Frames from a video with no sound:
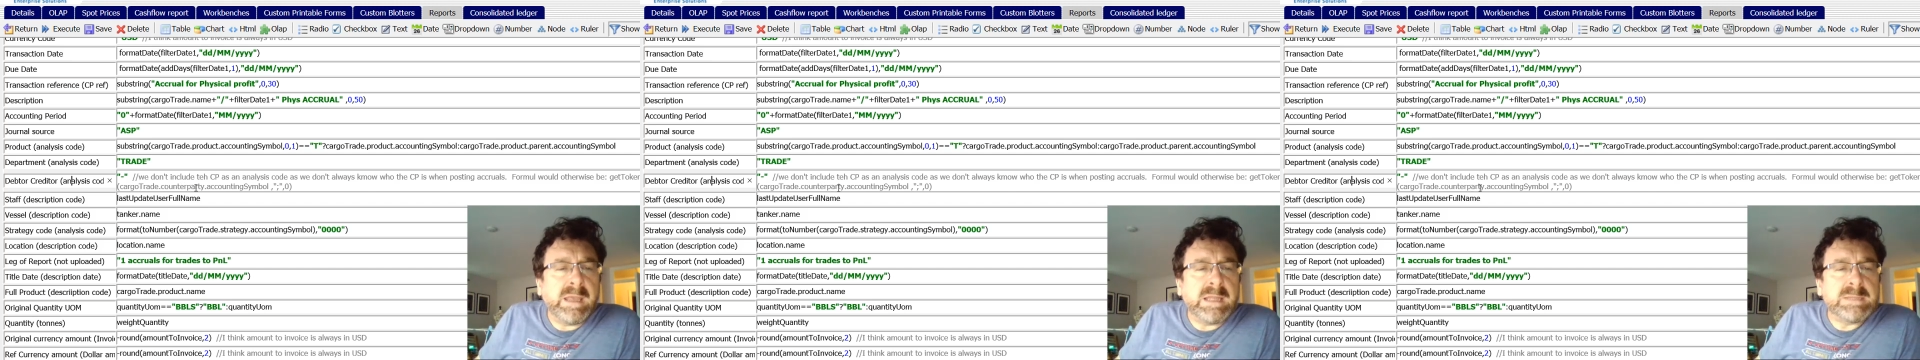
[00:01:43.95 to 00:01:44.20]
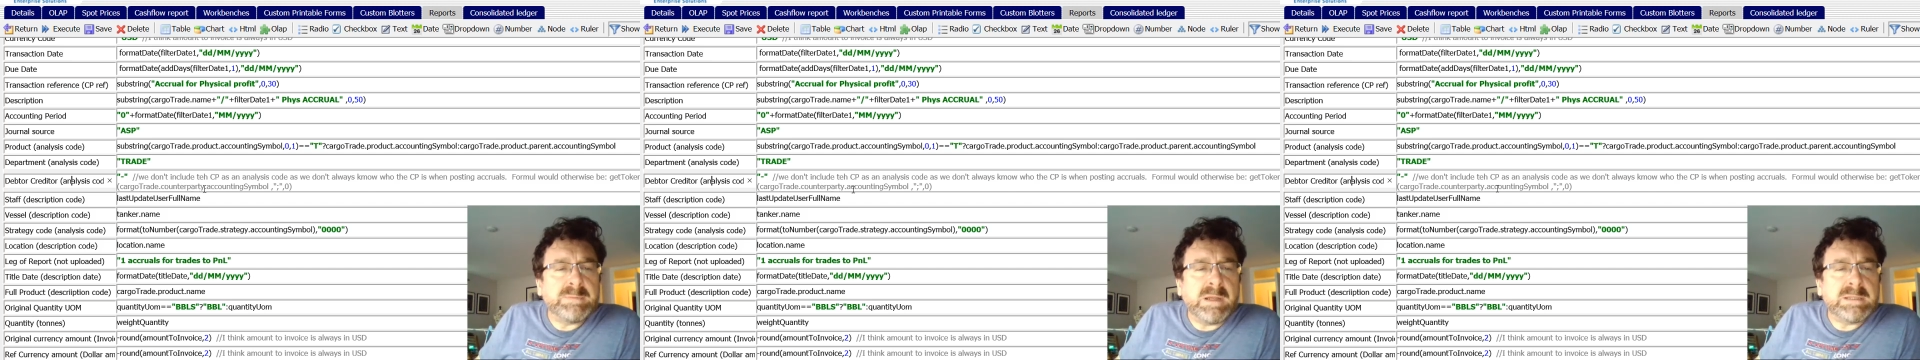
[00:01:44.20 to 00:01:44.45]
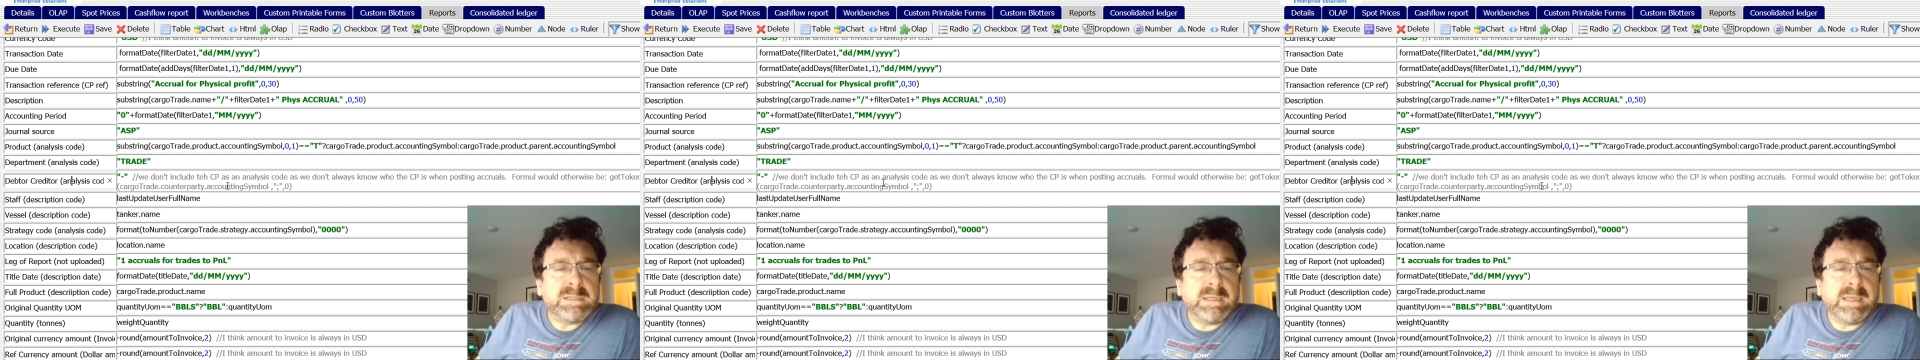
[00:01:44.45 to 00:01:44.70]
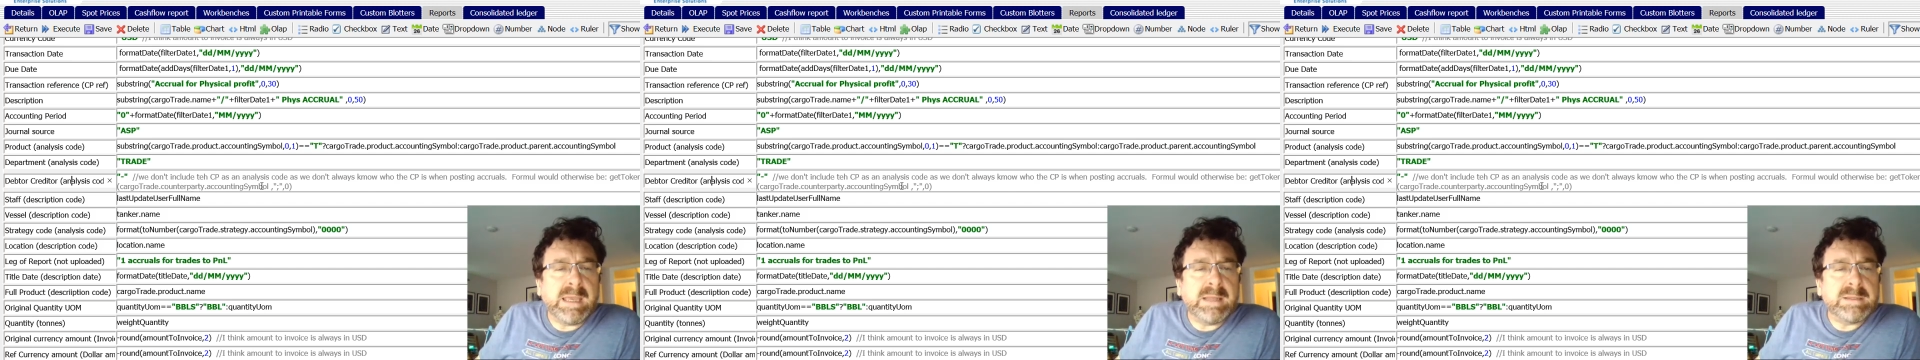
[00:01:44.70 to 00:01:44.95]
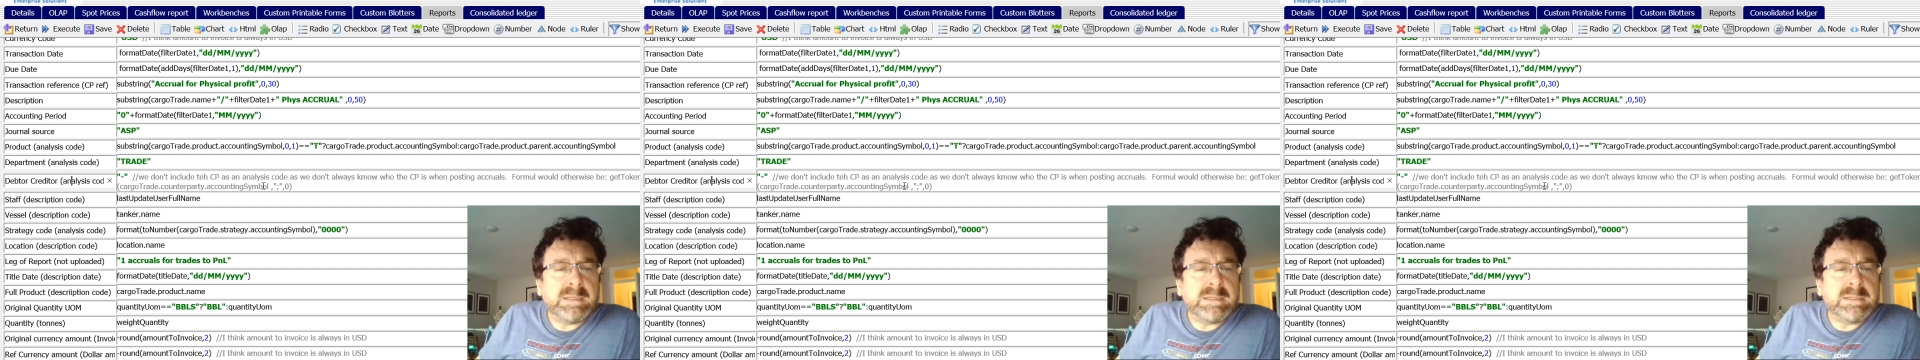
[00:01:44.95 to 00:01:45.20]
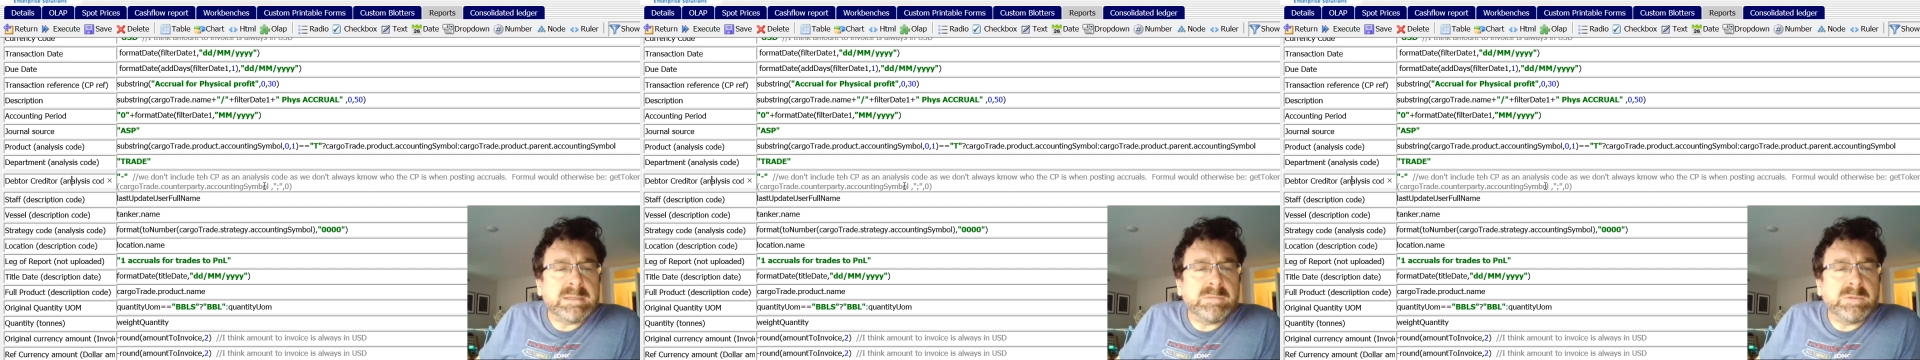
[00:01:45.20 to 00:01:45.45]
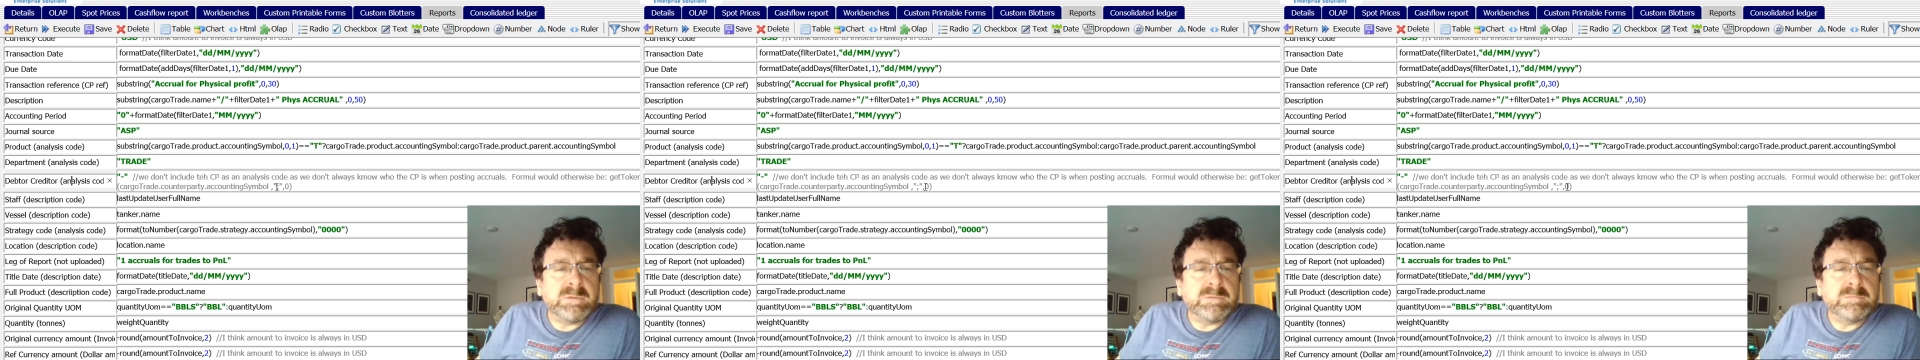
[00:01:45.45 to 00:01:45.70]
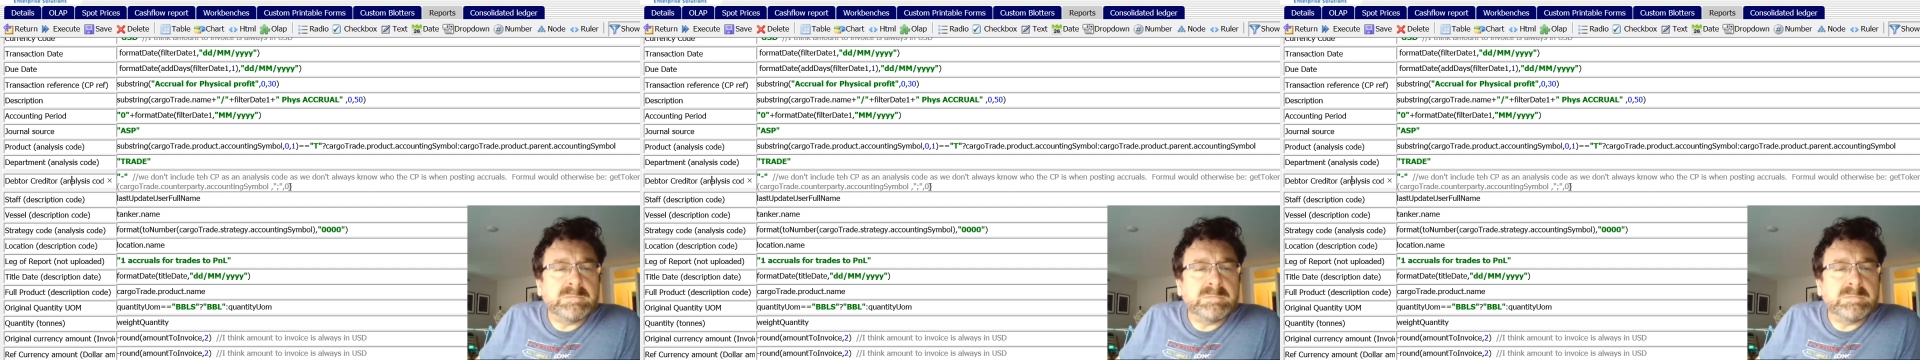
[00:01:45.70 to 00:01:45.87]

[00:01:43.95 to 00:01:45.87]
counterparty accounting symbol.